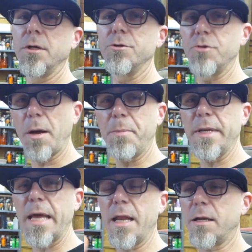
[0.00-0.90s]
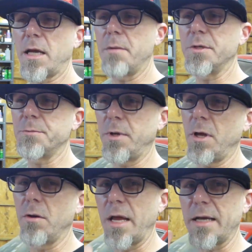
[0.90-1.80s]
drop it down in the comments
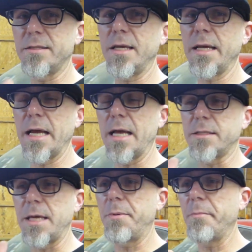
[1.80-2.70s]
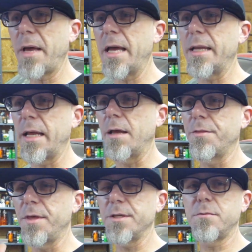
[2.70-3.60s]
below. Like I said, guys, keep in mind now,
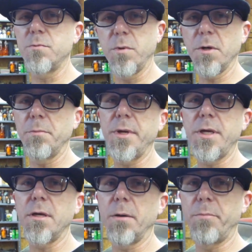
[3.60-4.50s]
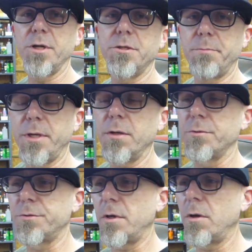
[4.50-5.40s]
this will be a budget
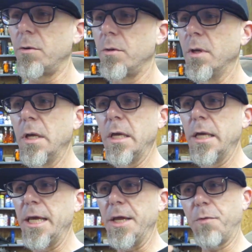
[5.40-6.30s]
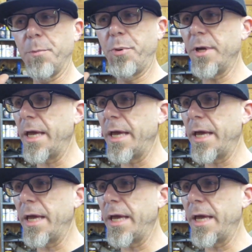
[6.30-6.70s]
build. So if we put